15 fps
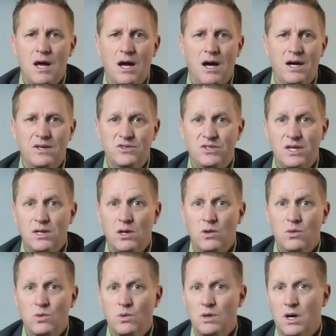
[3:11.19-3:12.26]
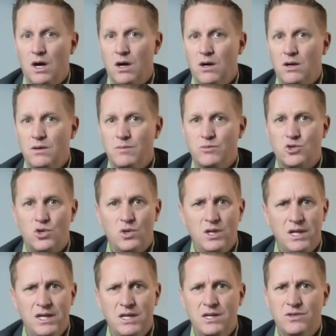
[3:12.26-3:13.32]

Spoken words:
Zillow, Truly.